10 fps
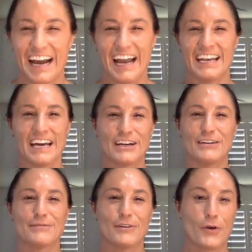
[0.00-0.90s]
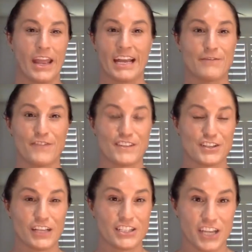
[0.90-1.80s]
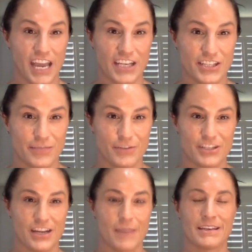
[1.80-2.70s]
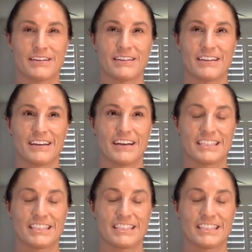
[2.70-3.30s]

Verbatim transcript: and I don't, oh, and physical education, which I mean,